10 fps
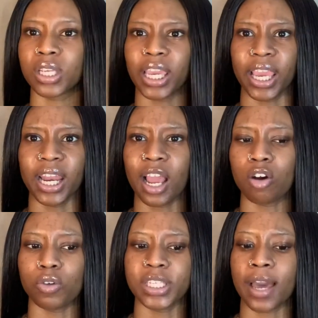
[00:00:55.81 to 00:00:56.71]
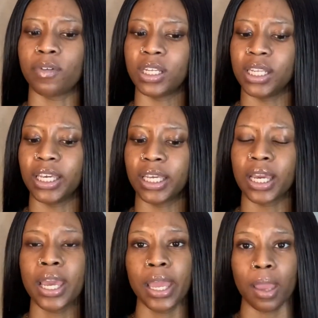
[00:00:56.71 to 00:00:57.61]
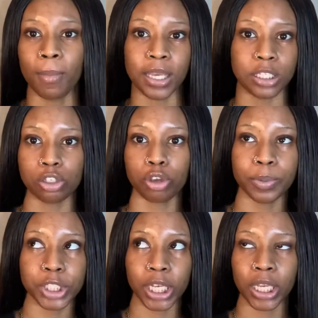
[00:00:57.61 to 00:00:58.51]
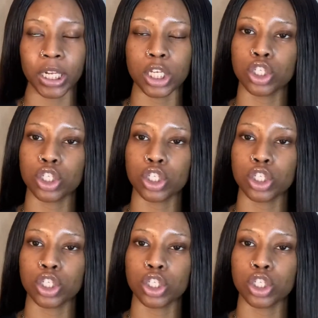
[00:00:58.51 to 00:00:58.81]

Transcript: And I always have a link in my description